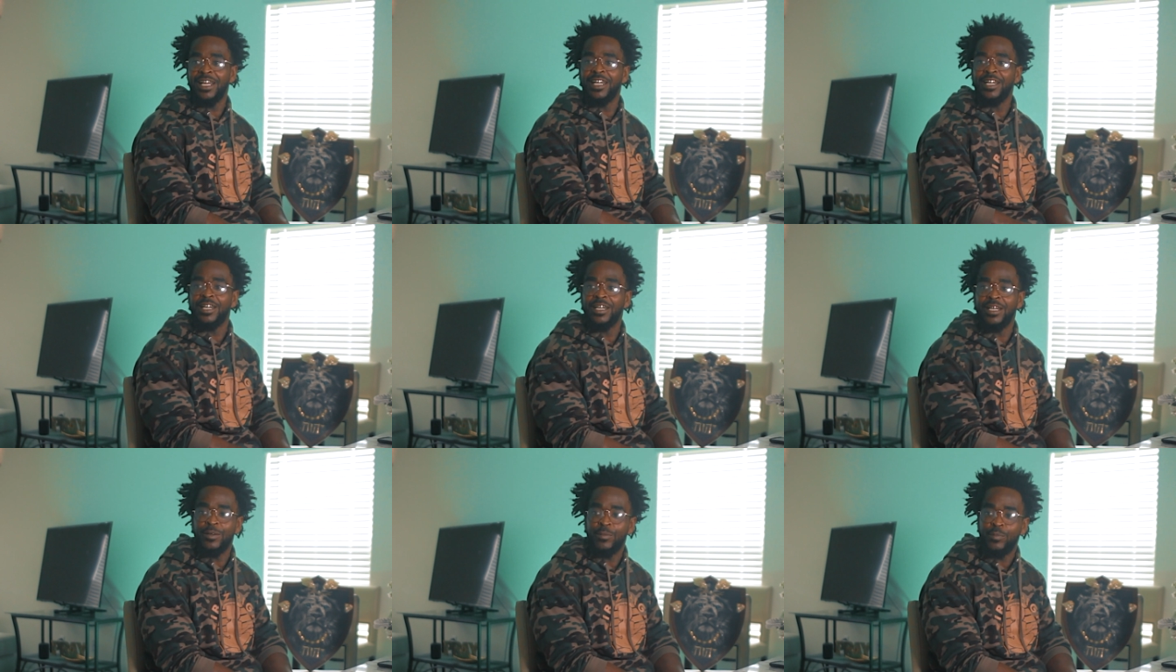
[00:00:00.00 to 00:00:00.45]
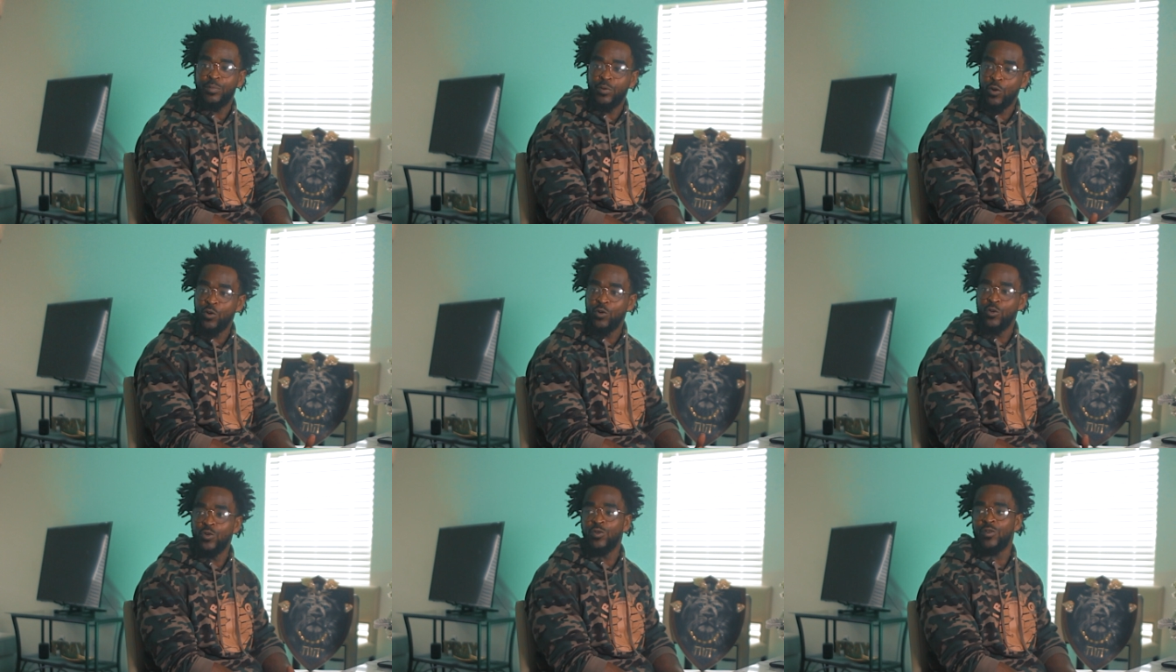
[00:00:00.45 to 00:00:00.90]
And
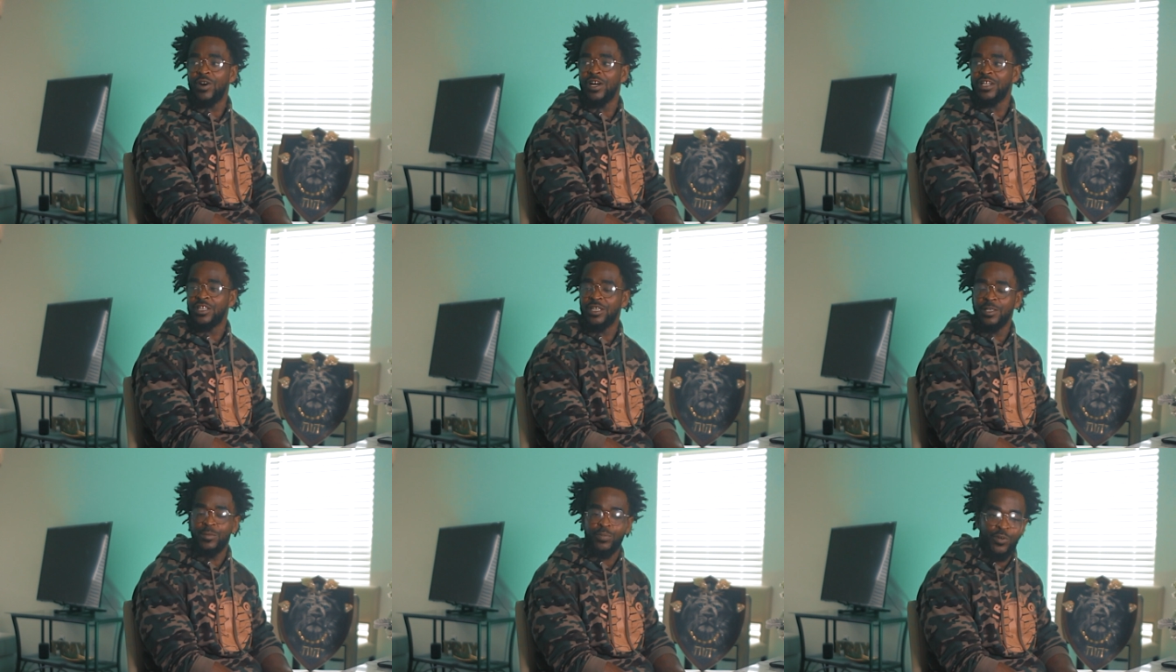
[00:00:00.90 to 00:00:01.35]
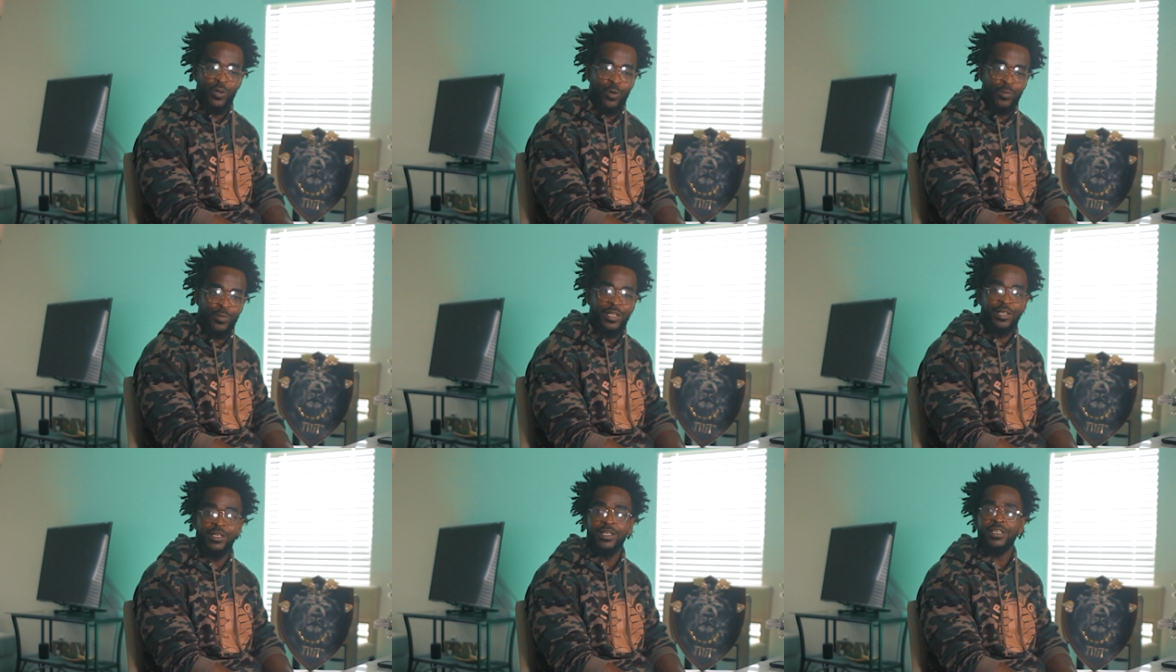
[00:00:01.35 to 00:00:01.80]
Pro Rashid Pro,
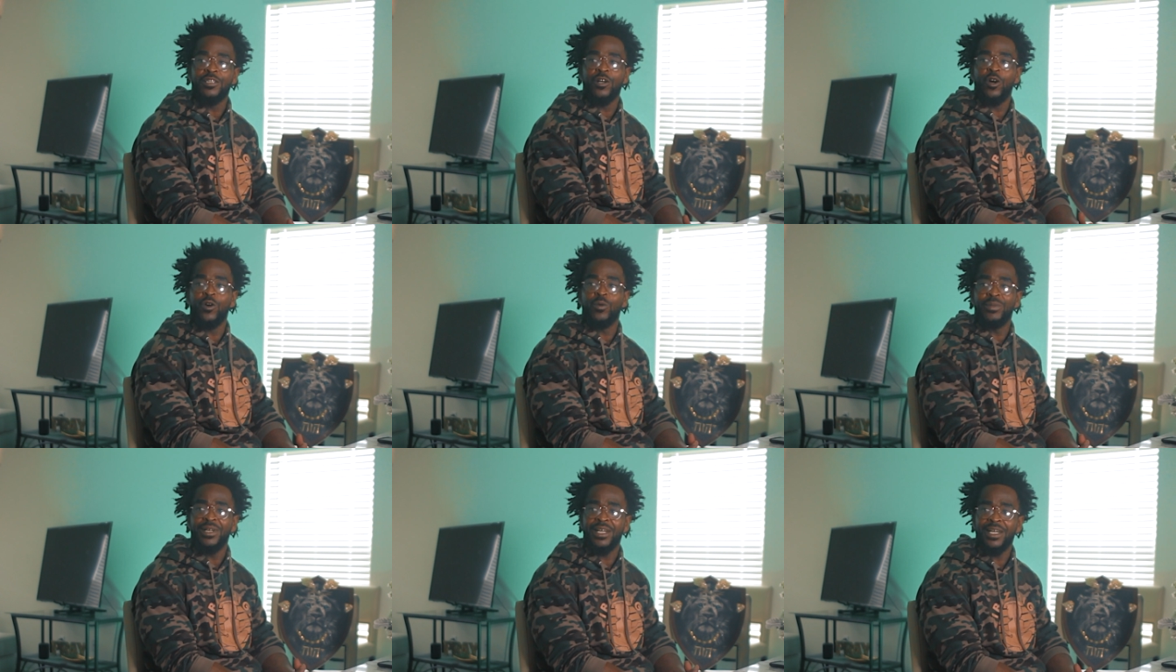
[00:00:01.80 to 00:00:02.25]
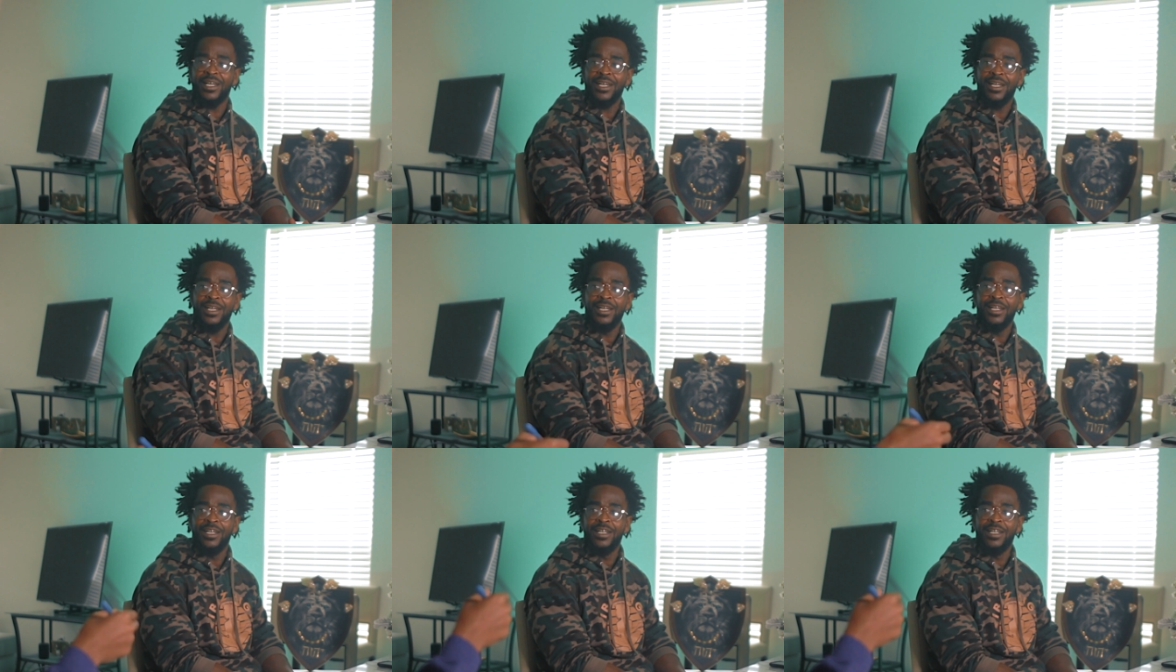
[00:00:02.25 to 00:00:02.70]
he, he taught me that.